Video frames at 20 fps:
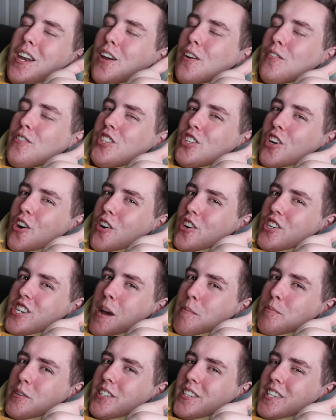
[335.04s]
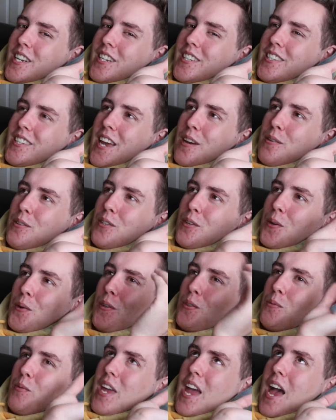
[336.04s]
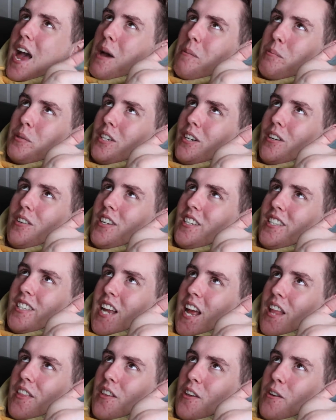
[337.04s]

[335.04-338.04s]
love short chapters in this household. We absolutely stand